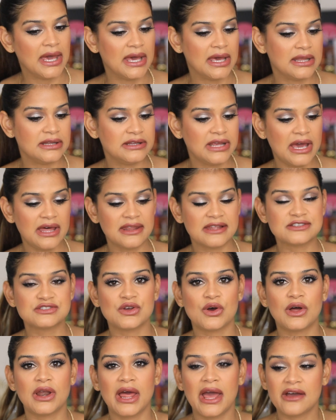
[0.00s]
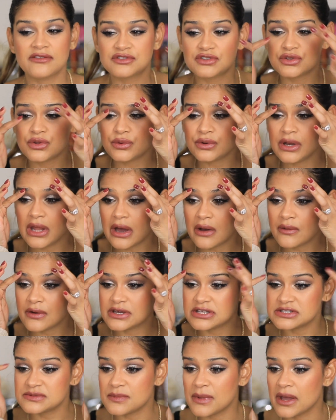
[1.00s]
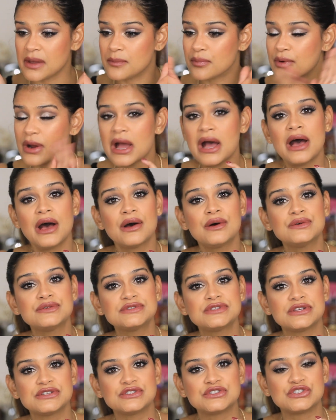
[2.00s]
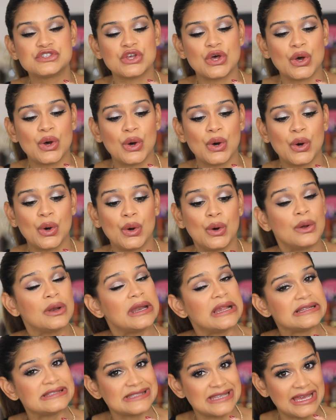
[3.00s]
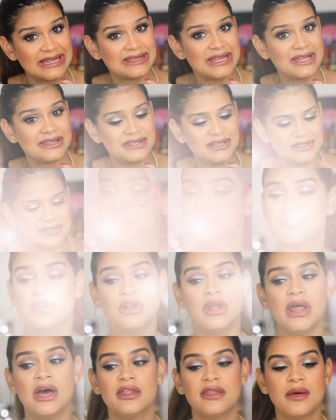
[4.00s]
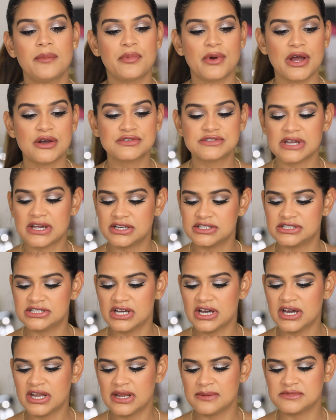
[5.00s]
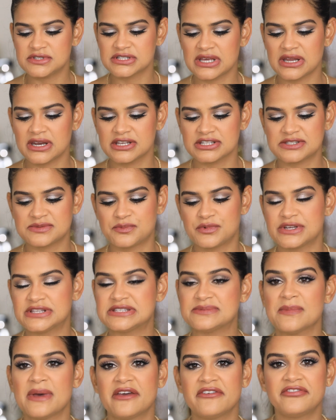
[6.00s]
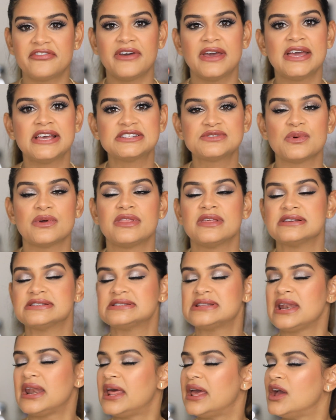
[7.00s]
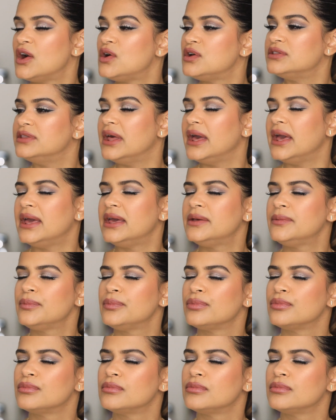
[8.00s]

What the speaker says: And yeah, that's all I have to do now is my brows. So let's get that done. So now that brows are done, I'm gonna spritz my face with a Slay All Day.